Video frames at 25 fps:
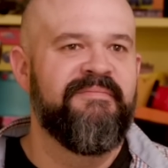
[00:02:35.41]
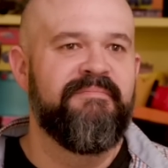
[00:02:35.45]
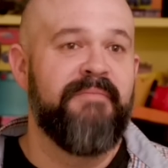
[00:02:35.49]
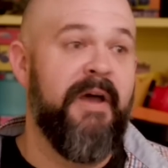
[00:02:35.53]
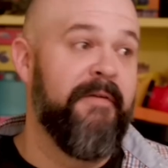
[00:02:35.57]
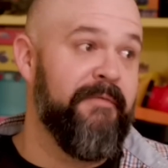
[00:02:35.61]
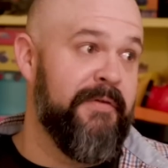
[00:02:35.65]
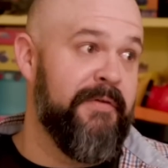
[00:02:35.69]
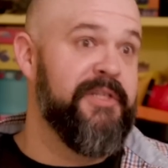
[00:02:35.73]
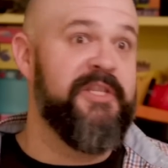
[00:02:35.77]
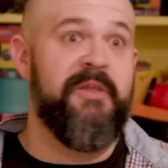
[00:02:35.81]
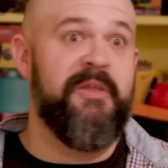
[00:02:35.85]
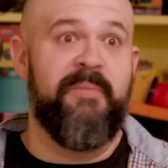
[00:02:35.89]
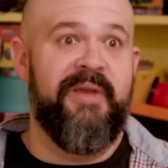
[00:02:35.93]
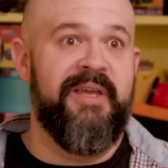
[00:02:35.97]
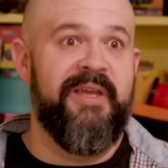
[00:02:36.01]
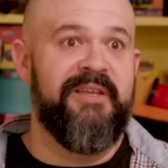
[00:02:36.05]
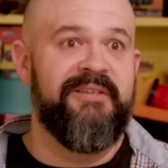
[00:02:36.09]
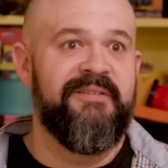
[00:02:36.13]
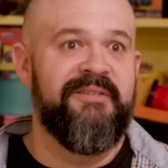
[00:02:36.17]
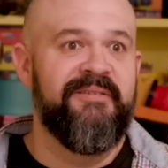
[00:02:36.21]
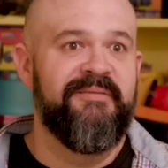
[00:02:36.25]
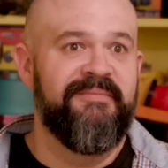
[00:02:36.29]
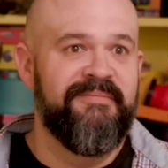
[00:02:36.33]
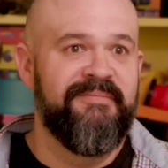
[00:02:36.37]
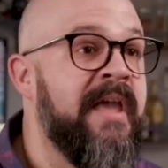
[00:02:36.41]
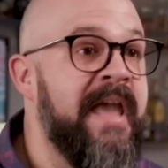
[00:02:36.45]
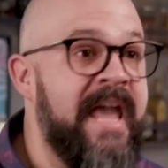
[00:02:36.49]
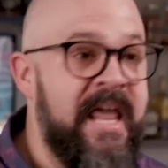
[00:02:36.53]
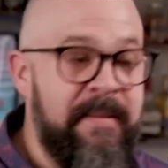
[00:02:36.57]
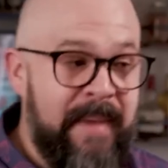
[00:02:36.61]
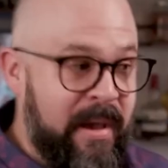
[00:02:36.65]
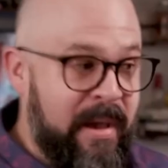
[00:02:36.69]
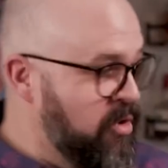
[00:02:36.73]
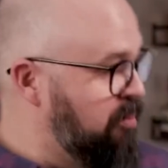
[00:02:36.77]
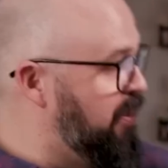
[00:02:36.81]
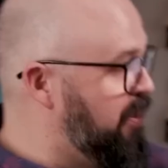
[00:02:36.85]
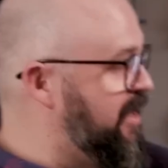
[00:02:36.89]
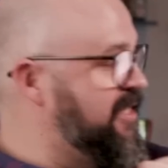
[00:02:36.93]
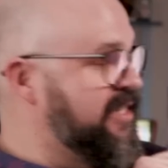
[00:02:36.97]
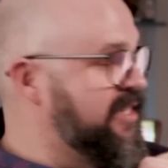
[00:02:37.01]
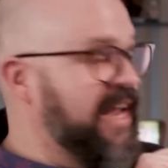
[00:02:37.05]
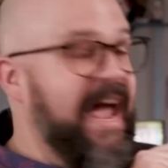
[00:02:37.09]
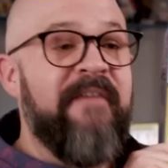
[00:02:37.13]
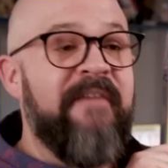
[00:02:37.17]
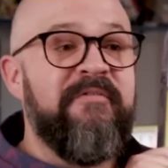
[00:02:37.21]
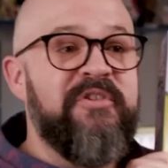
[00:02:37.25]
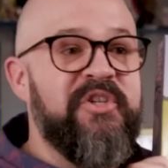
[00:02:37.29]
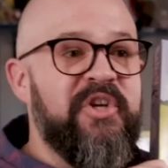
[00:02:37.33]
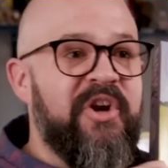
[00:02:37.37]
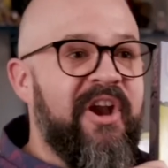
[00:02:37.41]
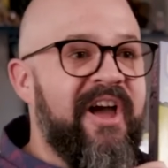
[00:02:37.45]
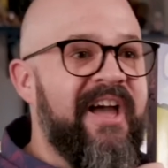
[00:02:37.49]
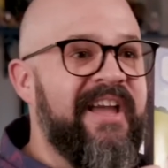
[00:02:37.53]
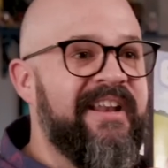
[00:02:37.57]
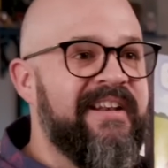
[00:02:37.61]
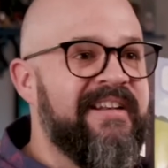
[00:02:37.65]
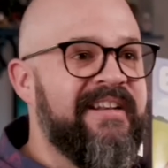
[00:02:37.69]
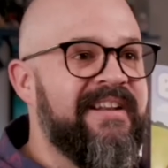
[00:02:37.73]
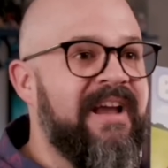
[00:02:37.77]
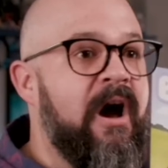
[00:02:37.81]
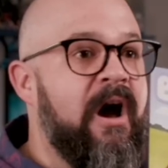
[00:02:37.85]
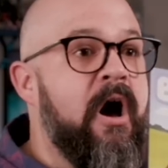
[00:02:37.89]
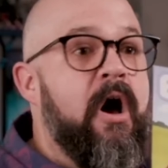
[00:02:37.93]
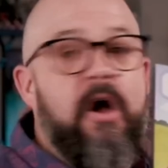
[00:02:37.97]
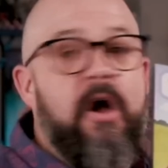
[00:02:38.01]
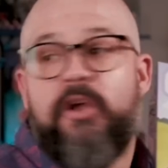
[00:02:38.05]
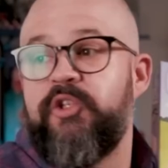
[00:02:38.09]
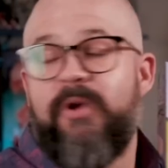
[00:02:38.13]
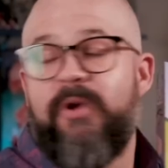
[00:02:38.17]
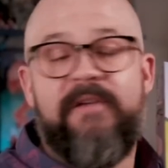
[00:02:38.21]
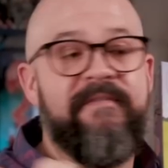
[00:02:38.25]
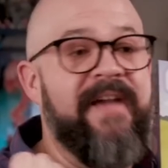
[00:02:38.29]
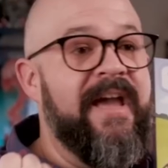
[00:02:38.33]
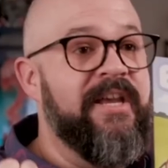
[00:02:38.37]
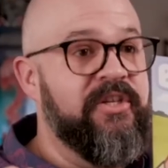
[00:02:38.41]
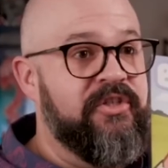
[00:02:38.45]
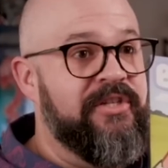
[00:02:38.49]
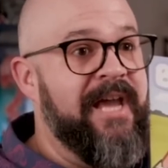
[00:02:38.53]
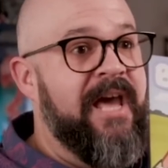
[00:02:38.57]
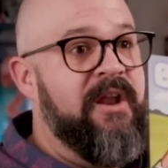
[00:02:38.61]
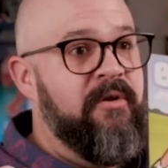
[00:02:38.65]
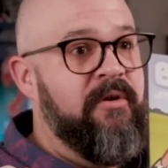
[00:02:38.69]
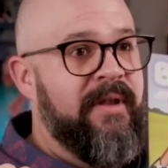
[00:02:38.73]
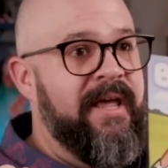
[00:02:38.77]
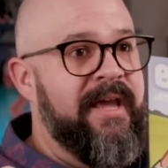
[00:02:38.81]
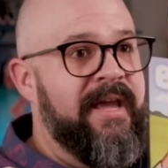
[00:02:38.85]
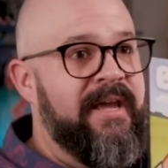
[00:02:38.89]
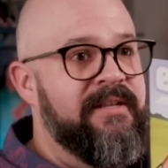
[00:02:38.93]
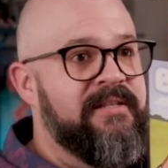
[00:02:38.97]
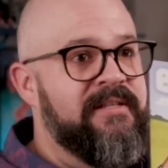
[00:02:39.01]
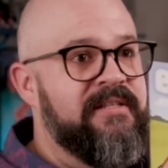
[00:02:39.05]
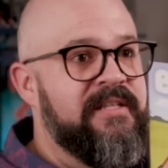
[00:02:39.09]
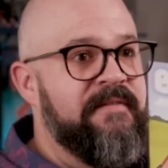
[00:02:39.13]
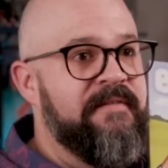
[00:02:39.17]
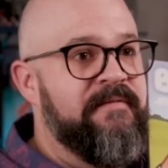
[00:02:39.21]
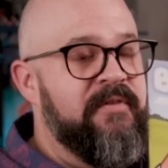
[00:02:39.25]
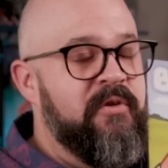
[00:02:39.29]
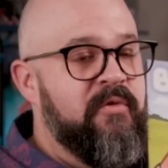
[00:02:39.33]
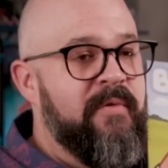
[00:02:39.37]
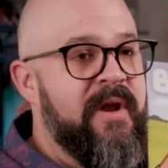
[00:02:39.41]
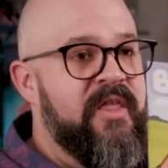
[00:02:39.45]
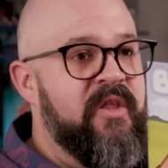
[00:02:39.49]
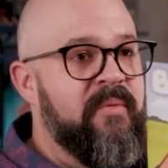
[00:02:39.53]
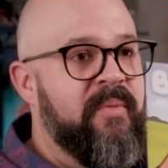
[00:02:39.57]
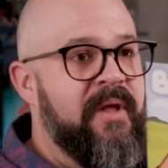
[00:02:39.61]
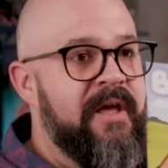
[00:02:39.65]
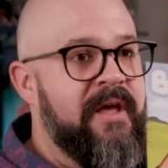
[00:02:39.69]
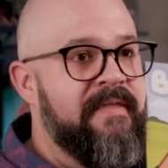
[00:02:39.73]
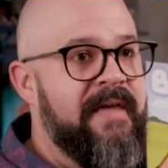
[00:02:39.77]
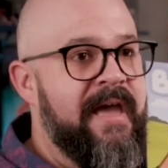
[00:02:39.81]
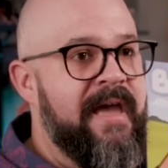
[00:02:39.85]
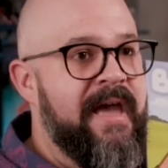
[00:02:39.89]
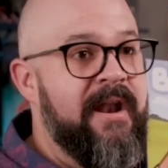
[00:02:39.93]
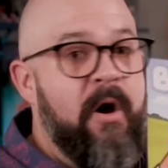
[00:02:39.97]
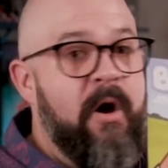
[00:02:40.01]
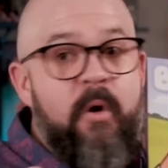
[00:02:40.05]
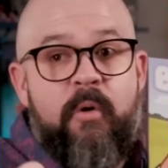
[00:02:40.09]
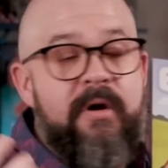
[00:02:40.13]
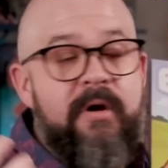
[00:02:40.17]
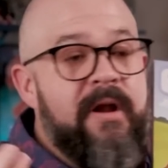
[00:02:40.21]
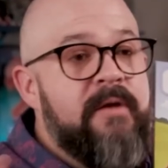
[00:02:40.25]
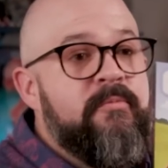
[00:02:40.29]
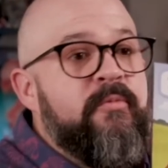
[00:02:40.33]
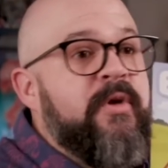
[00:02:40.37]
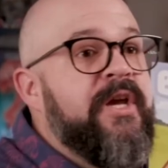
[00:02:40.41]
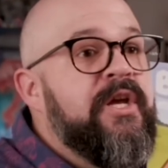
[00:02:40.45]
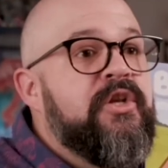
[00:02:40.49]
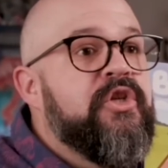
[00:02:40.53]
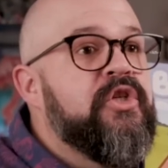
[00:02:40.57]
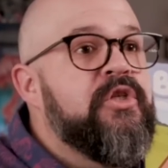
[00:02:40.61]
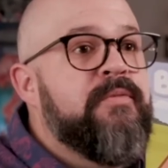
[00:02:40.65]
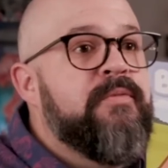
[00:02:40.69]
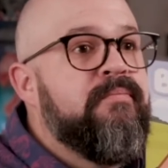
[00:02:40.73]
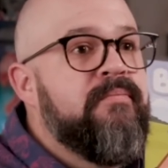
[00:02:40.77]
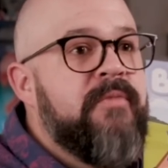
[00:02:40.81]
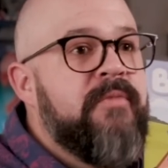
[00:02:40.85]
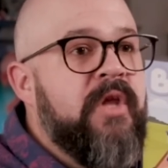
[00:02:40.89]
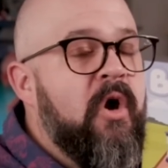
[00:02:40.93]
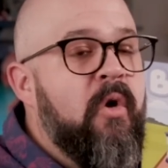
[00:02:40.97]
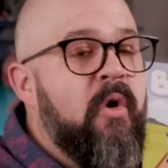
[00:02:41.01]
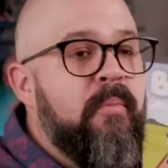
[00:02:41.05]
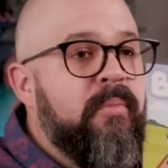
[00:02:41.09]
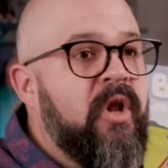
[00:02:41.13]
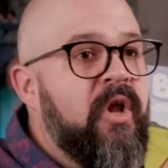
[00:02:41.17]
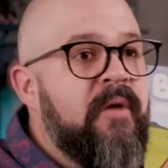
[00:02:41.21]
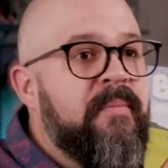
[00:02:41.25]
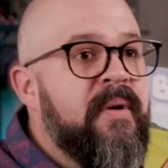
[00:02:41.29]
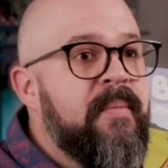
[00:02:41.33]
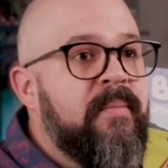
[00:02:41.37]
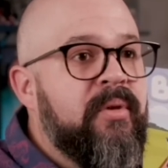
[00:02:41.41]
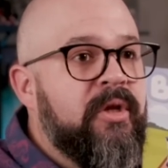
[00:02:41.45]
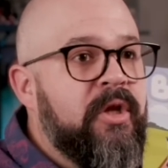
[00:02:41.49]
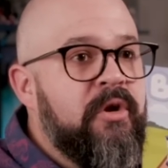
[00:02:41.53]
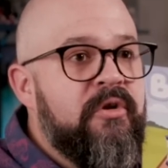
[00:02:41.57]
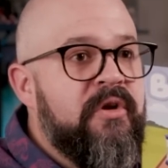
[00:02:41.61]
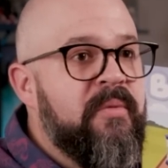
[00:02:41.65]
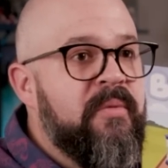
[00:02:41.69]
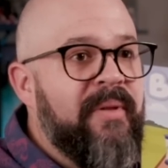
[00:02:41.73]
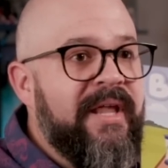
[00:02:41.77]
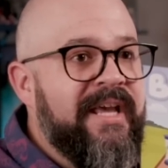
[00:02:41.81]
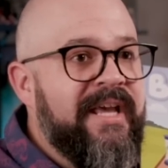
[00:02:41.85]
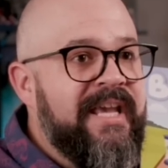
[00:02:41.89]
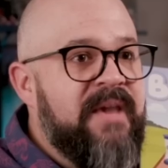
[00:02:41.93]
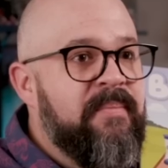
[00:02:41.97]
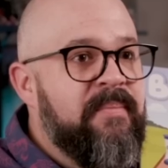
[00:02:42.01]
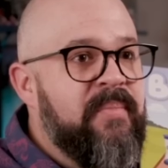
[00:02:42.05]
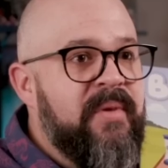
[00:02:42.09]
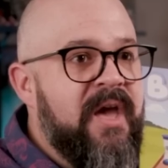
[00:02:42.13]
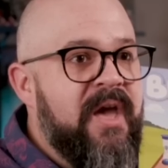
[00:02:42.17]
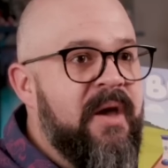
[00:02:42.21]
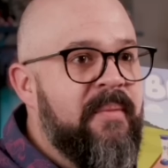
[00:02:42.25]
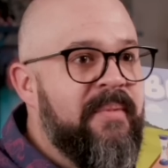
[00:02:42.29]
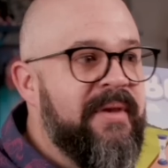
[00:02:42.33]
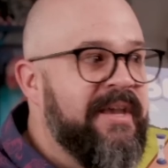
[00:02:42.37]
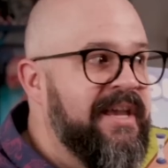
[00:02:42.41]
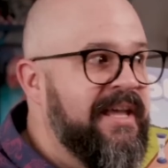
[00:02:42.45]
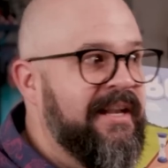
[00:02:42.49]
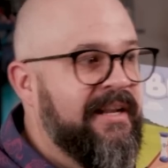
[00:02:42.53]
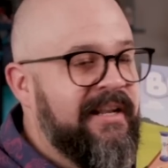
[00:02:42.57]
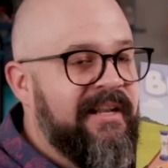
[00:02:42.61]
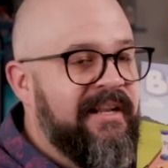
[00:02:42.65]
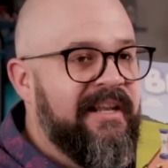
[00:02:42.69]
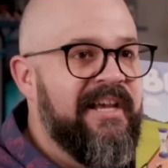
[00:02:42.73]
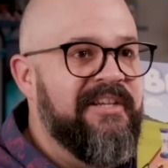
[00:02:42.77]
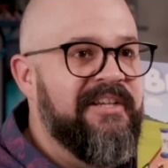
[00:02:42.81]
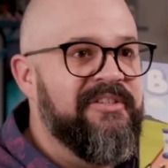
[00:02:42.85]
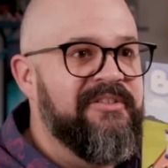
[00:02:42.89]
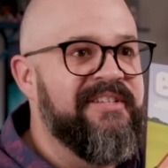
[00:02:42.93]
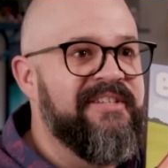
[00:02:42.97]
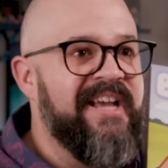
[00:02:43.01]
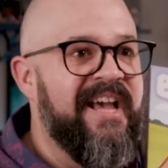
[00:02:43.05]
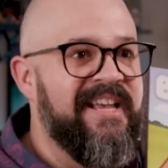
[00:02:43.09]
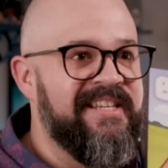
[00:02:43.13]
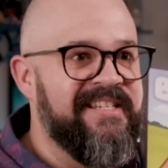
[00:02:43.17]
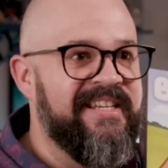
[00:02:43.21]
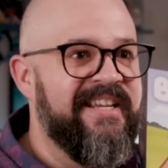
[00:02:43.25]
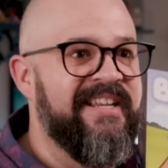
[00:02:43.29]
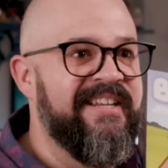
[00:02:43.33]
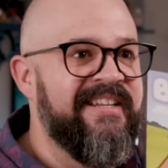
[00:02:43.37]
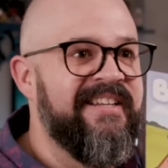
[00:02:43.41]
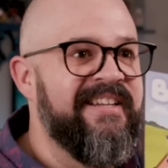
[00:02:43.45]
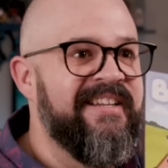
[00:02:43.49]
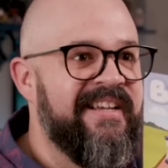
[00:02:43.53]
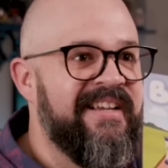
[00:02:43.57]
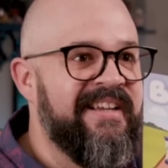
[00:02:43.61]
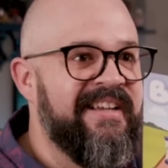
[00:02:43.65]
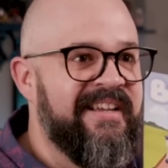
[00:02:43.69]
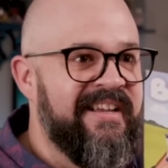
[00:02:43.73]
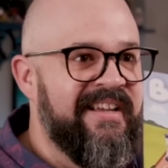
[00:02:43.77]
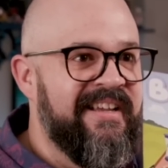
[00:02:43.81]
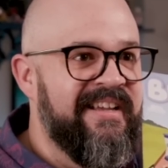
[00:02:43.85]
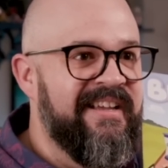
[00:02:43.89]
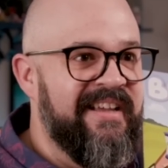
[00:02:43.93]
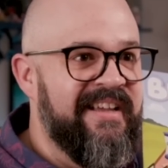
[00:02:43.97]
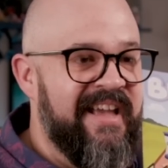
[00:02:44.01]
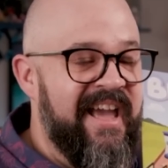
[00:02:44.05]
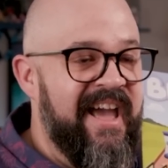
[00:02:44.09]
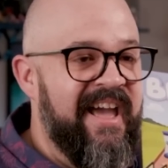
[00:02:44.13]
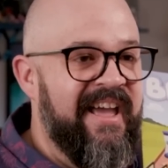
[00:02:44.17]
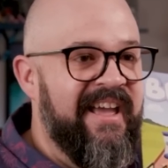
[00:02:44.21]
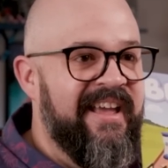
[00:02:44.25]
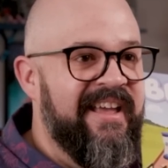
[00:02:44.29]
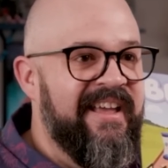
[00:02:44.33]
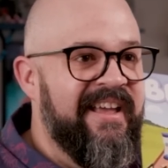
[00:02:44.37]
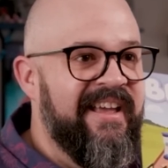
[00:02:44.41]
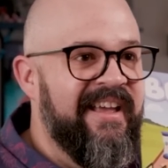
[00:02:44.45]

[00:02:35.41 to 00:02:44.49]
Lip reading: Muffin's the best. Anybody want to play Scavenger Hunt? Also, I've got Shadowlands if you'd rather play that. Or we could just, you know, blow up a balloon and play Keep You Up. You get a little exercise in. Yeah?